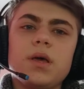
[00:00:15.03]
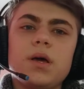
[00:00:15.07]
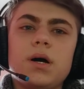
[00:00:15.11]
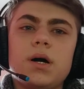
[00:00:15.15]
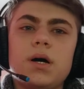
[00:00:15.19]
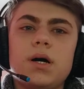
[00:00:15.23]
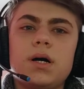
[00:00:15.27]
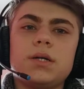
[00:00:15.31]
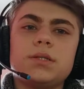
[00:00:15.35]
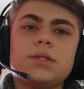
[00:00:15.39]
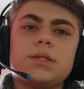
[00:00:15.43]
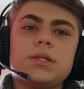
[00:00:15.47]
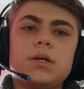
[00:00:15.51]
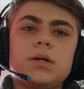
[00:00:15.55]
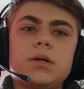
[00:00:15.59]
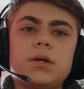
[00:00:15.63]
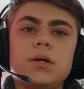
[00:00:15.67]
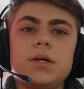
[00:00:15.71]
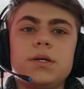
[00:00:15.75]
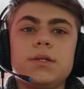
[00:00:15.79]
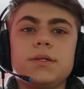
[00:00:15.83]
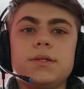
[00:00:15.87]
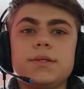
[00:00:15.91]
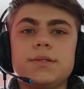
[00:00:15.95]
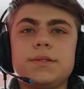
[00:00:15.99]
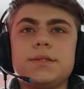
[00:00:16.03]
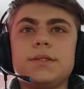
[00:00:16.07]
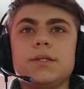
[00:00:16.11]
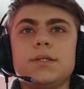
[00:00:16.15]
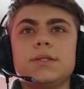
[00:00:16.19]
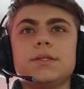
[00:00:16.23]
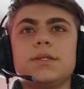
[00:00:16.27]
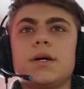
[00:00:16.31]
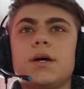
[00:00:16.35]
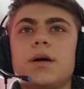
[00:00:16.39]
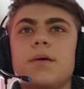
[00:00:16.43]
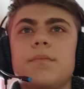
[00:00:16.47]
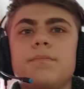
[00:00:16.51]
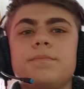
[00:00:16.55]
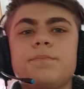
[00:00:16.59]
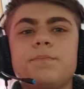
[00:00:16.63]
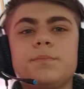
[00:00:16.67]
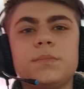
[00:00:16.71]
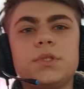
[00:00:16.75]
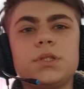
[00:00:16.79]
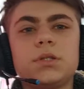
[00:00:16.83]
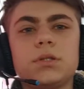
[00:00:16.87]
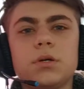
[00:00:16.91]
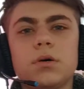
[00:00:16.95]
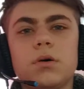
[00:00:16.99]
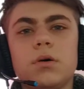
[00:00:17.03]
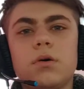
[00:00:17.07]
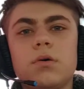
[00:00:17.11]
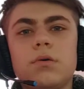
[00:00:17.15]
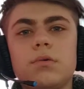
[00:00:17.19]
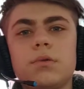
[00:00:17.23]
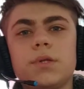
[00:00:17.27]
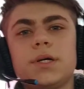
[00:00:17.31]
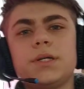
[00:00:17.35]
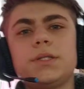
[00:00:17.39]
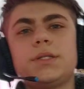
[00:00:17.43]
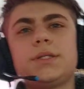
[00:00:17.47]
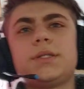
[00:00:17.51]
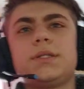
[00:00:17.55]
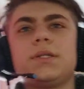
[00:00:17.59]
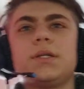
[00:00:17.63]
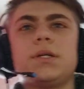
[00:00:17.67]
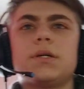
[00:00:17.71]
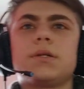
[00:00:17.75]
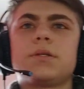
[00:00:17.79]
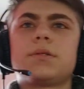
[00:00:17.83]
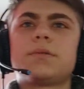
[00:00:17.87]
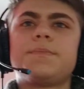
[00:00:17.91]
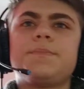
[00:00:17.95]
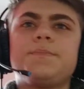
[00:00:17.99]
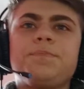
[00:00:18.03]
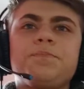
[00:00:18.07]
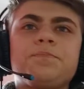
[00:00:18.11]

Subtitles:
other interesting them. So let's start.